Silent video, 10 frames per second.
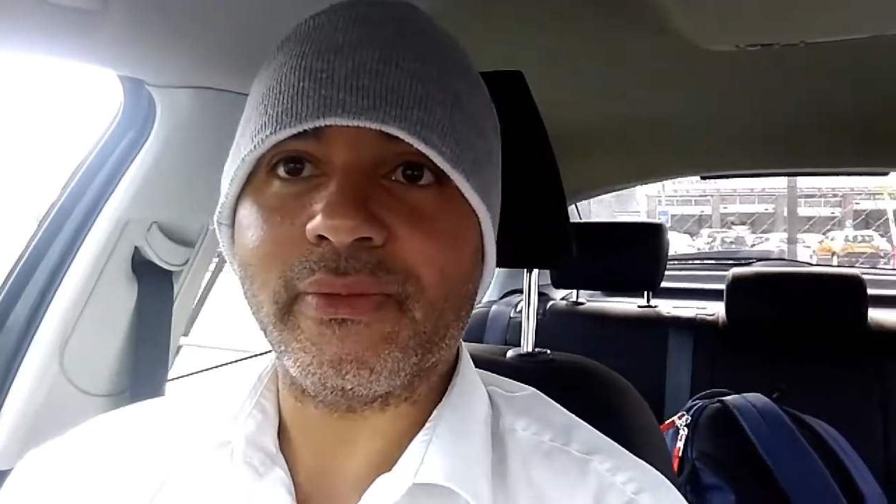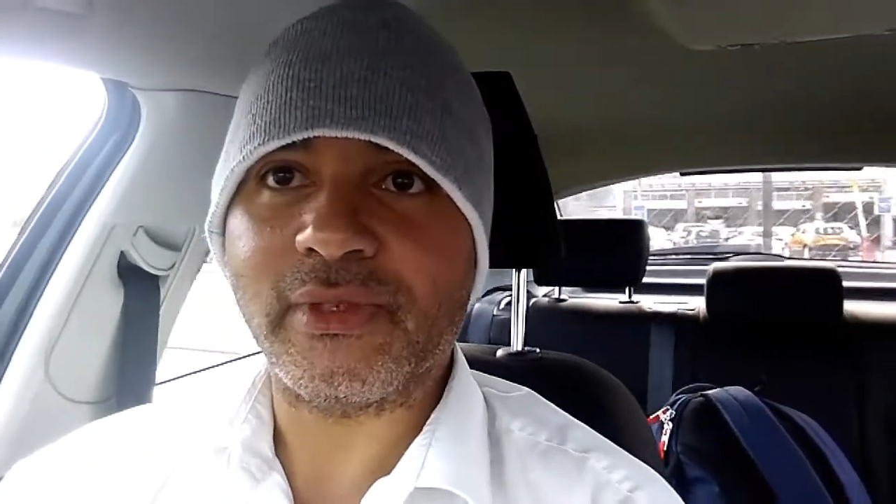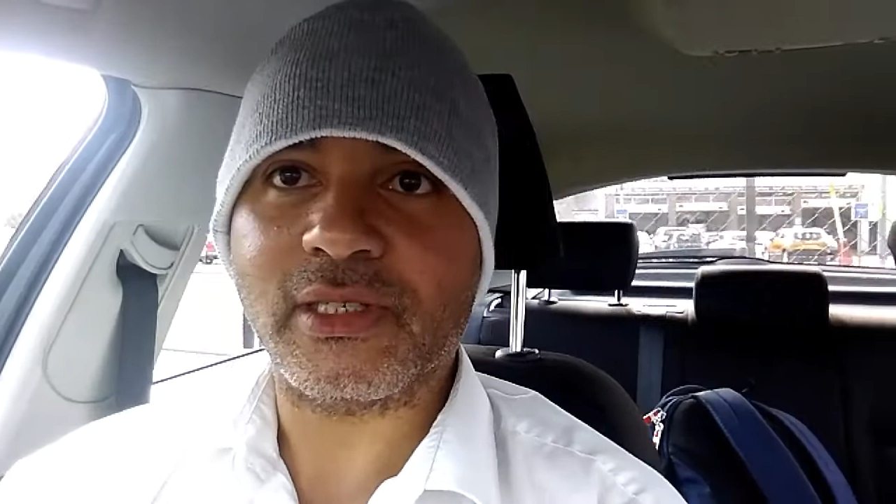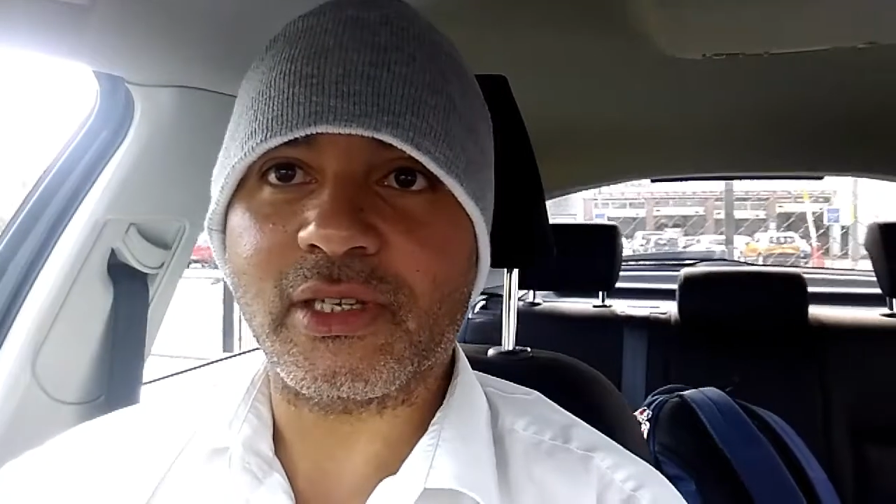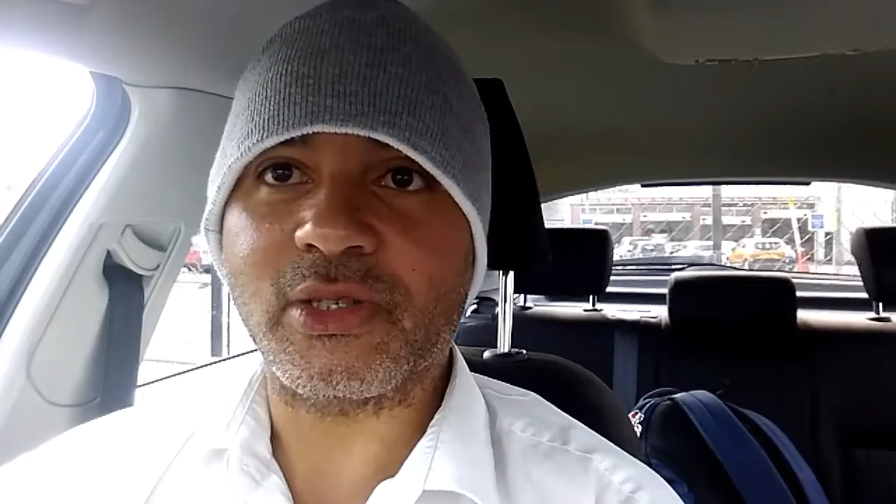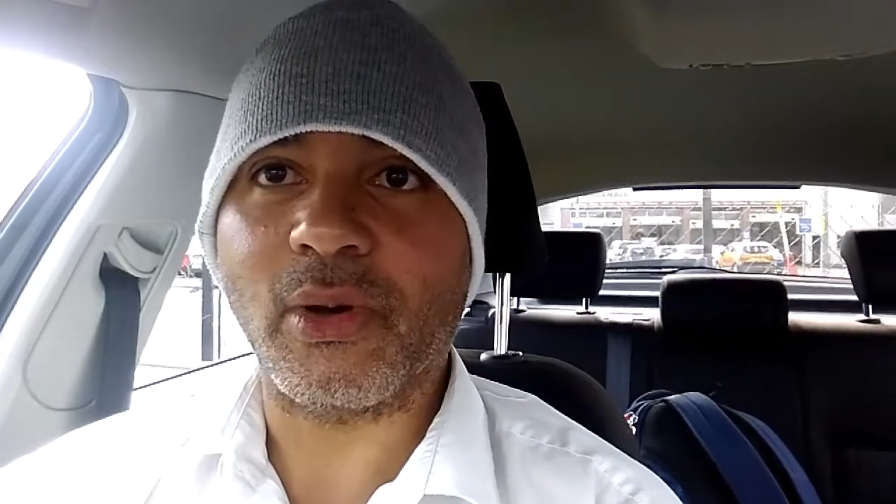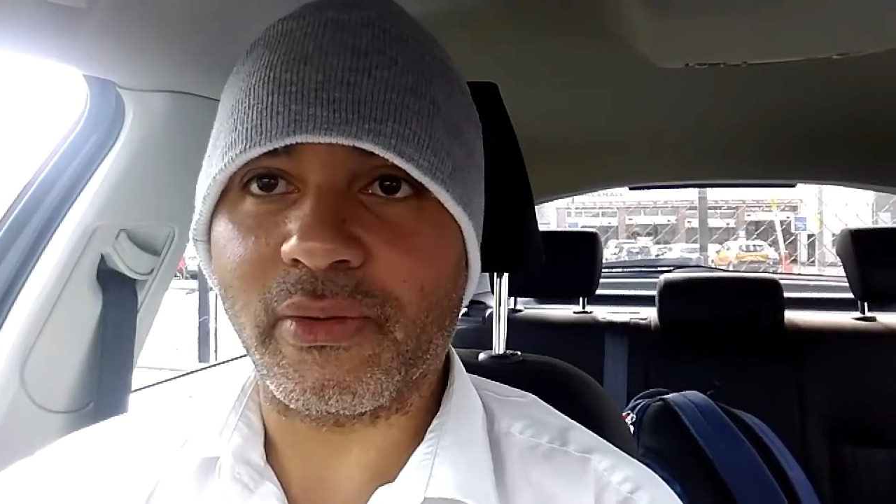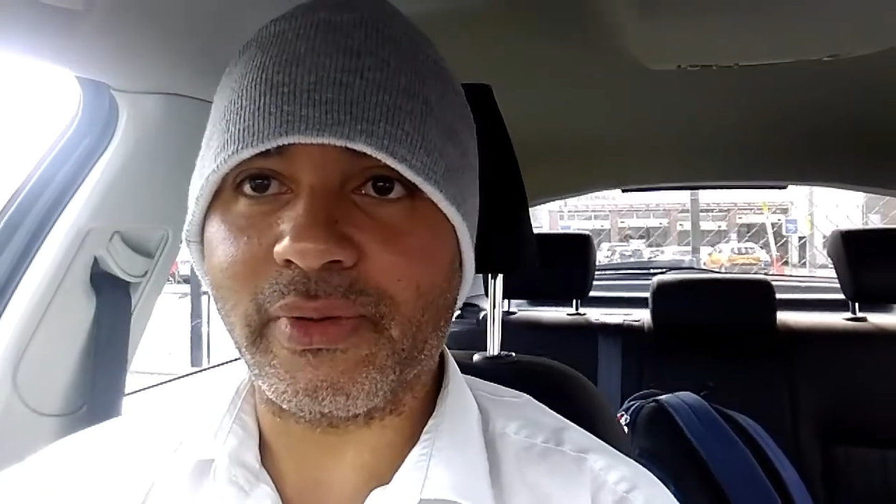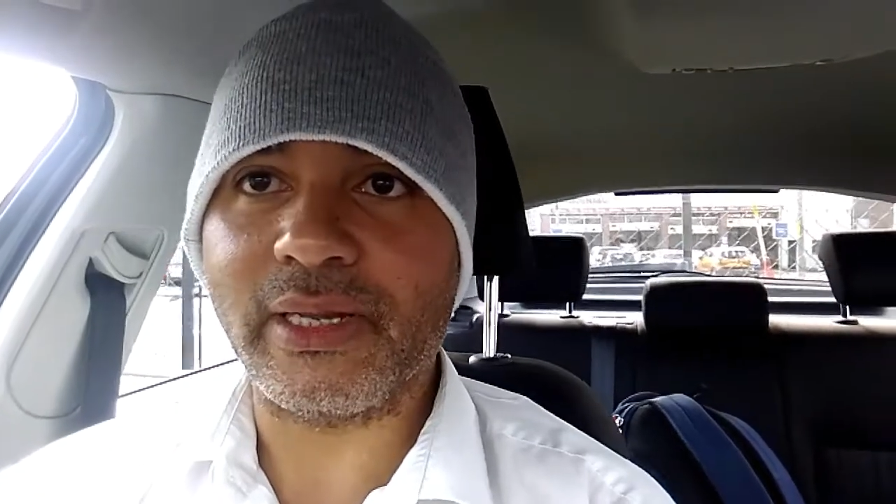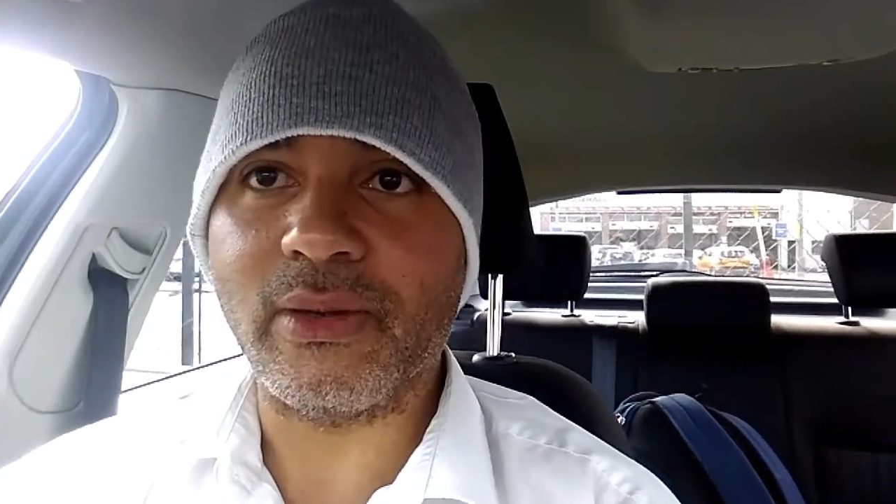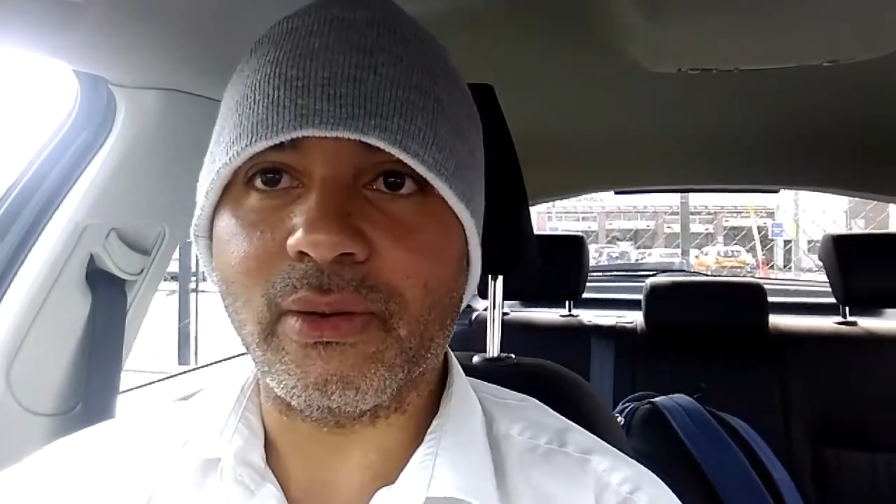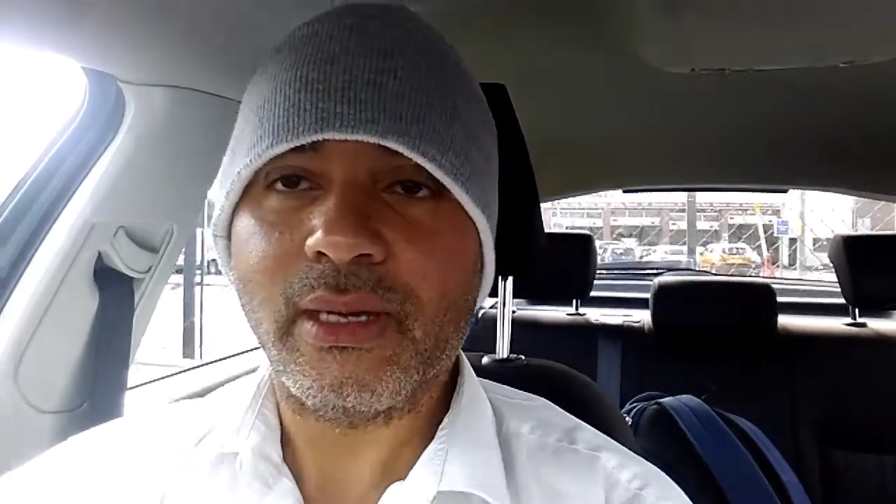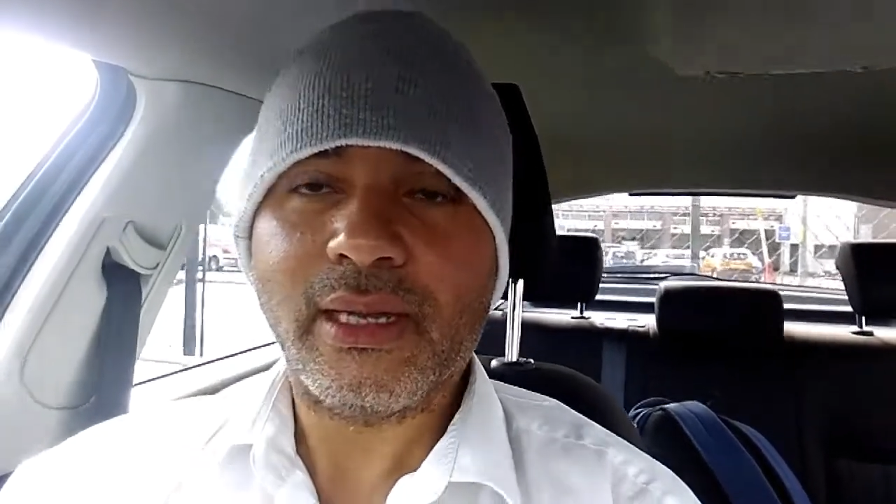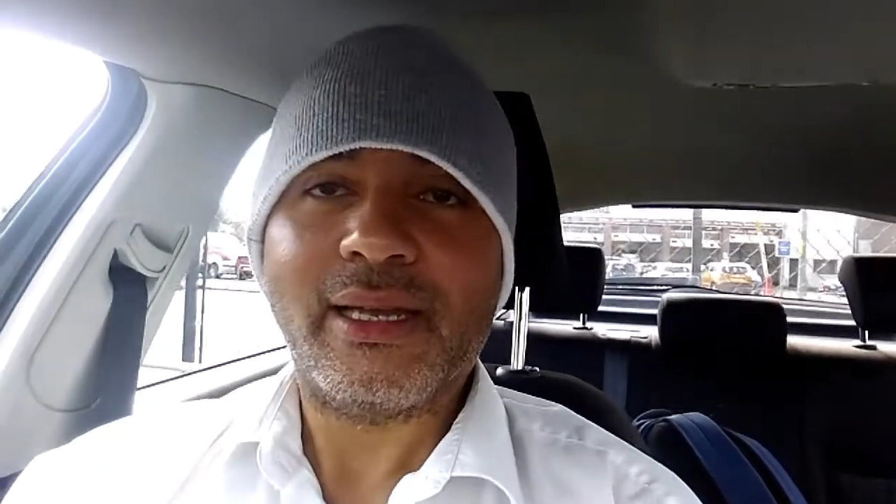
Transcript: just a short video.